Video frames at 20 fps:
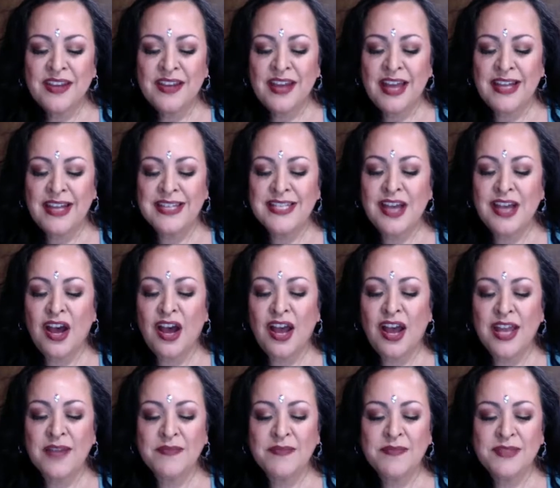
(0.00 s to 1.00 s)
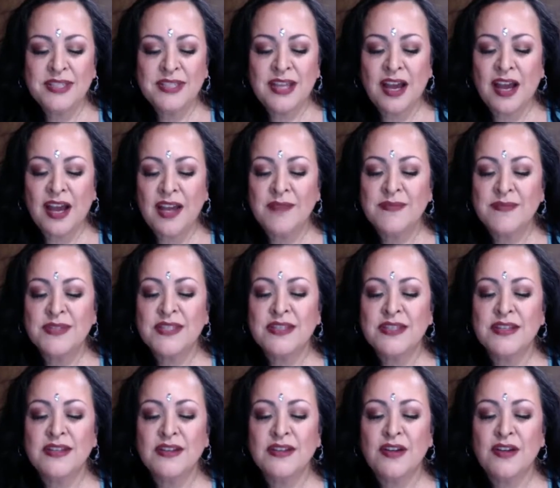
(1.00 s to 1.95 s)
at a time, times